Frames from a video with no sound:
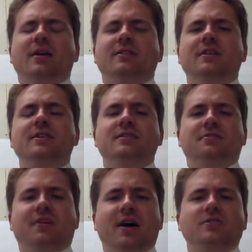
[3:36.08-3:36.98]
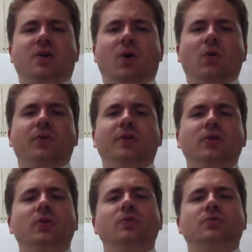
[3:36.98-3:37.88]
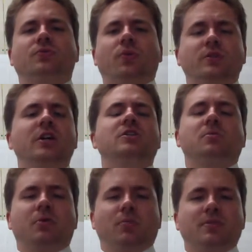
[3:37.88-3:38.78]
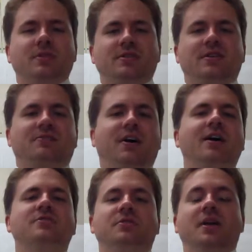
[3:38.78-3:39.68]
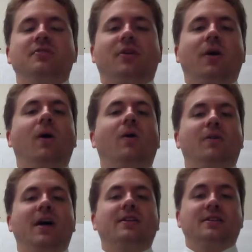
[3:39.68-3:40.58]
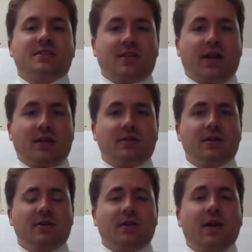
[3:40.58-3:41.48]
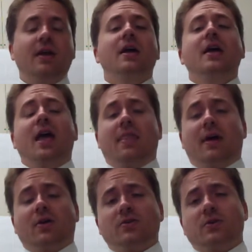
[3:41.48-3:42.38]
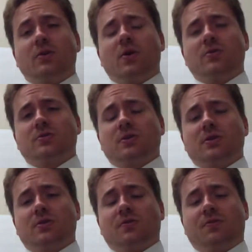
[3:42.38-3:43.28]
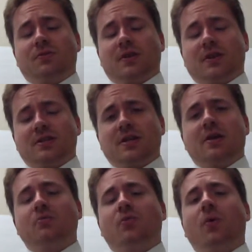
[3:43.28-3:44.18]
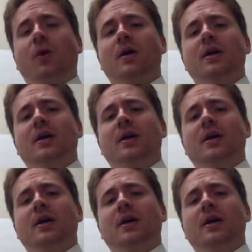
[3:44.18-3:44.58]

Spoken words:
these divides are only used for teaching purposes. The divides are never all that distinct. Okay? And that also goes to the same for